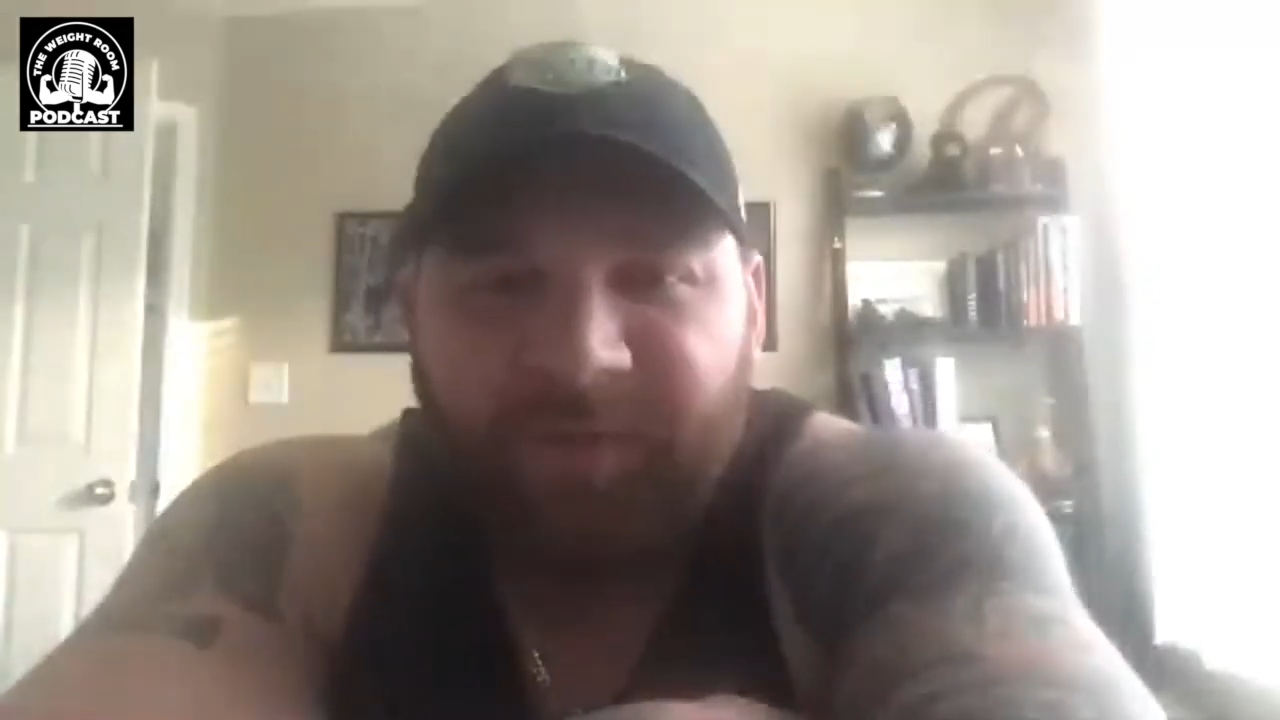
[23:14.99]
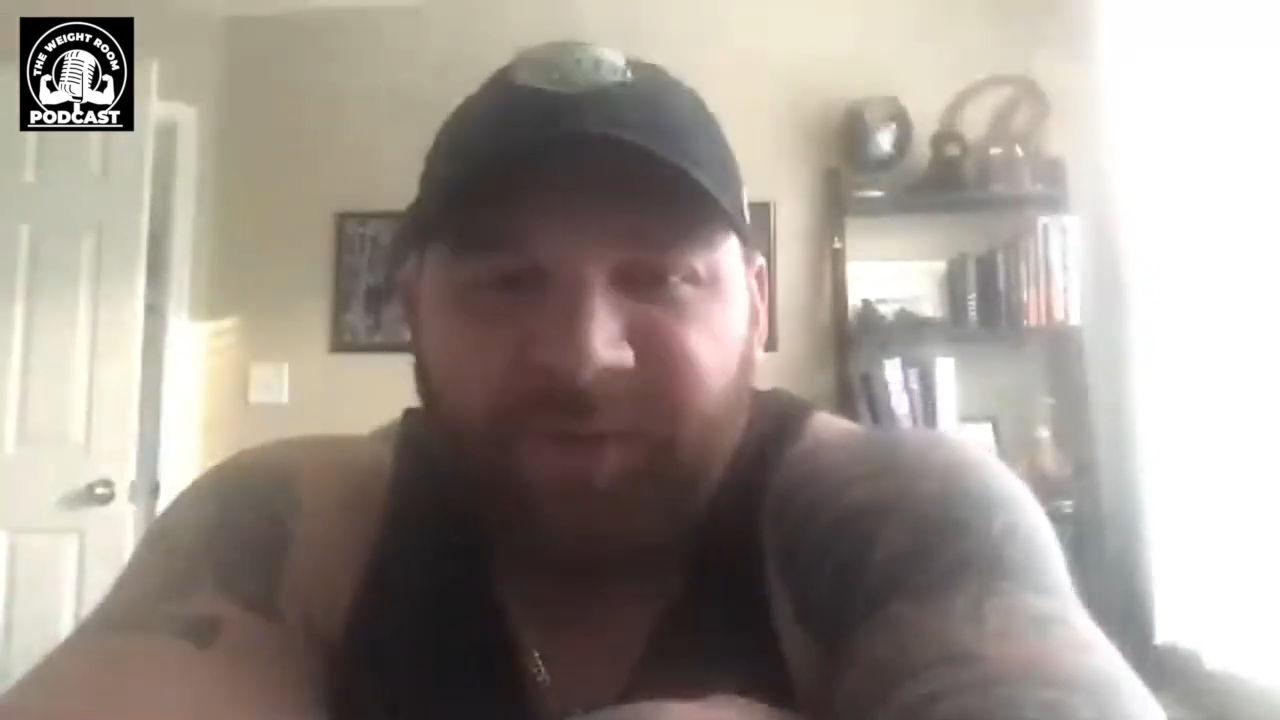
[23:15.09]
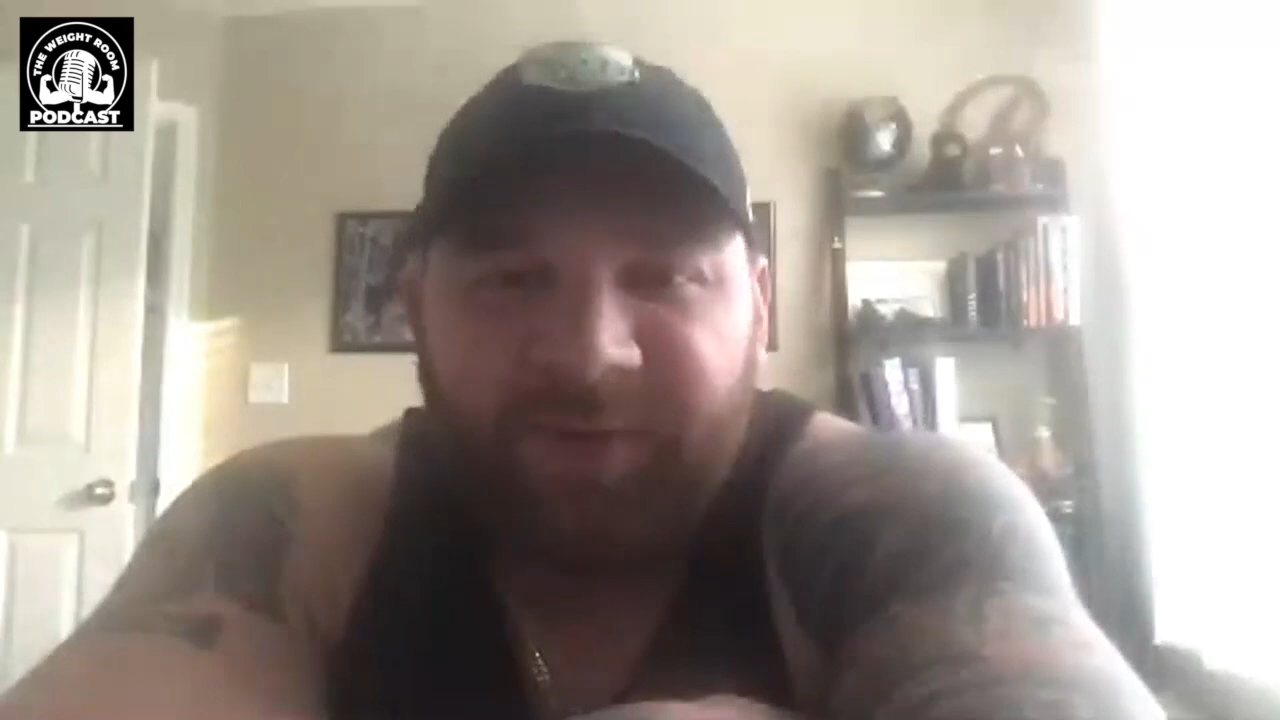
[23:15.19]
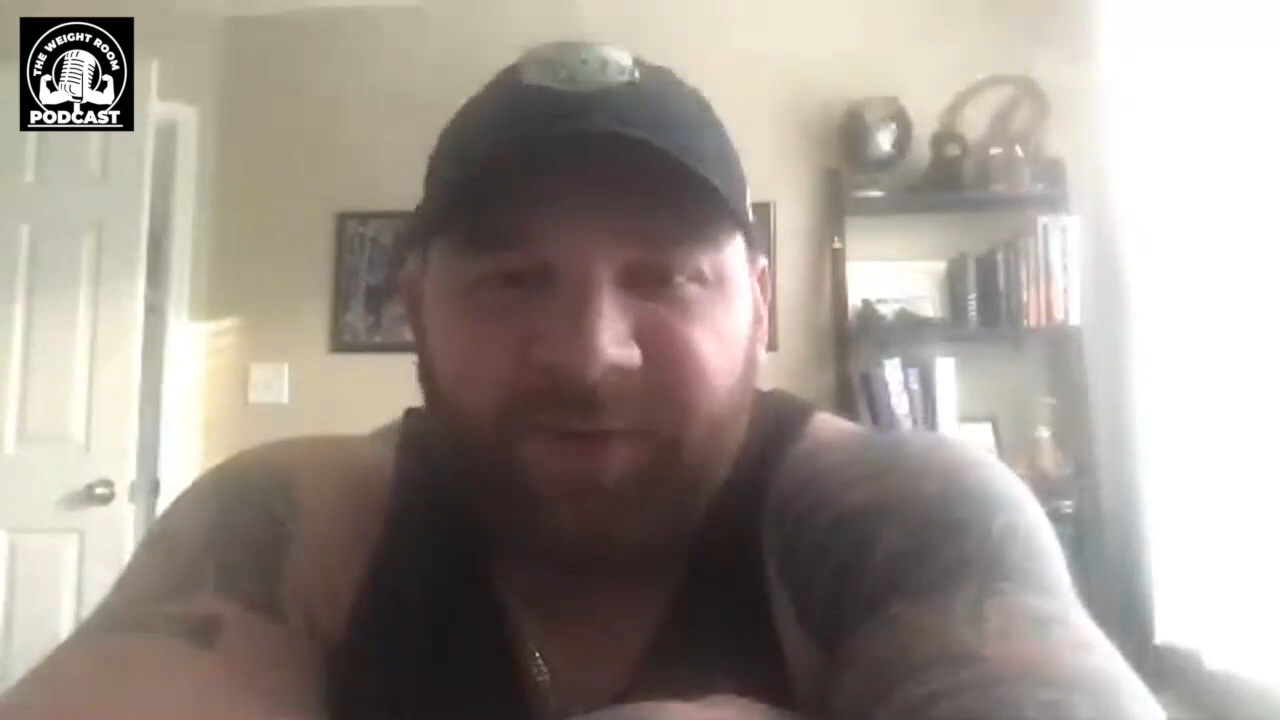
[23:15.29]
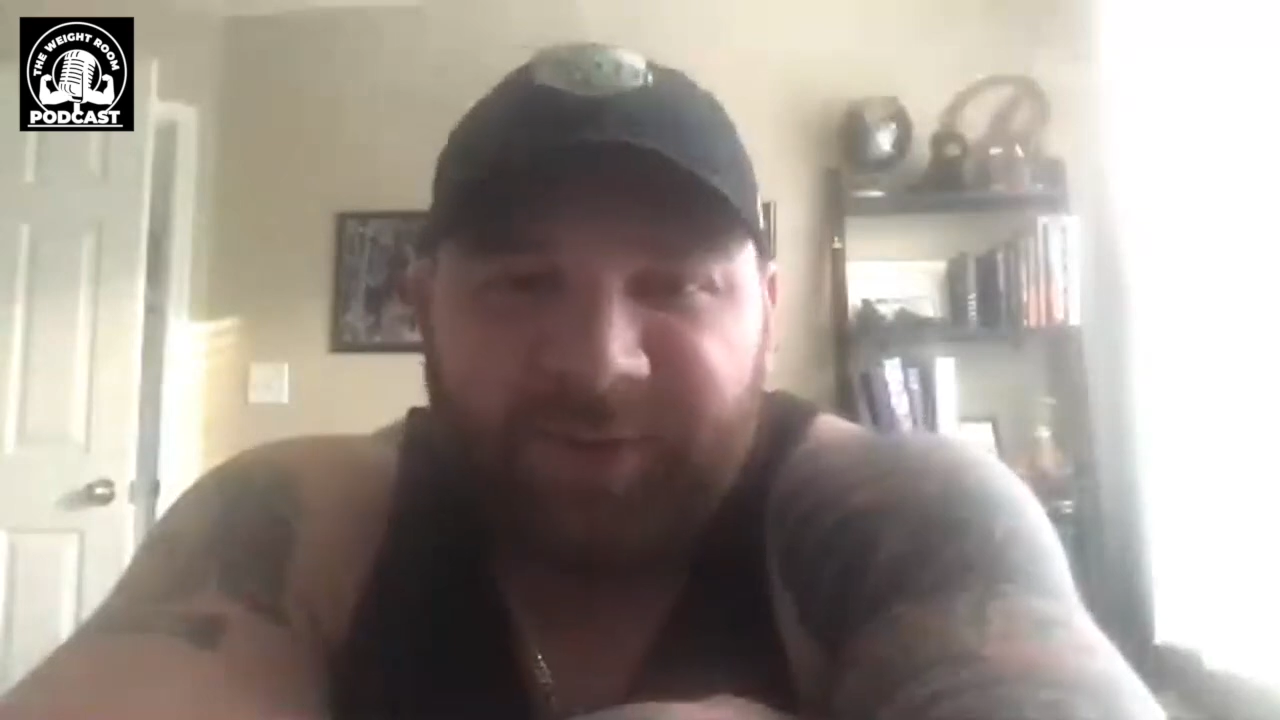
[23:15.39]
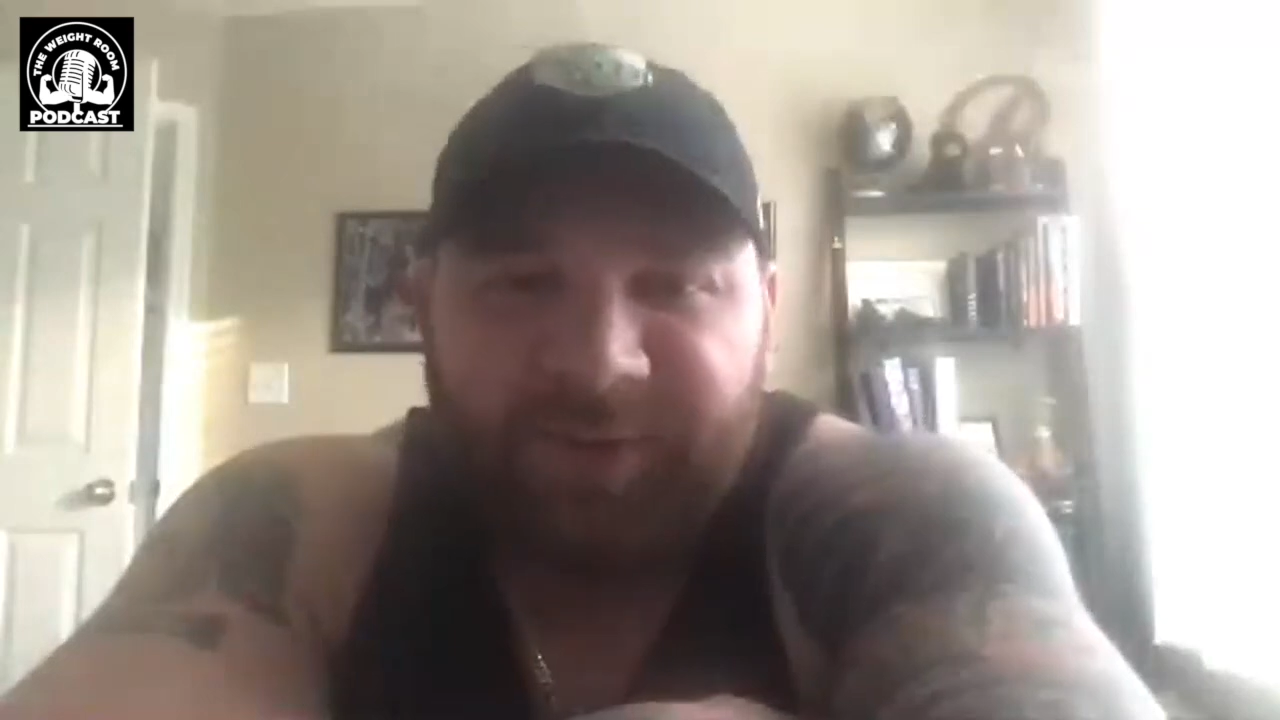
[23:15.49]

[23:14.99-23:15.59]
if you're a general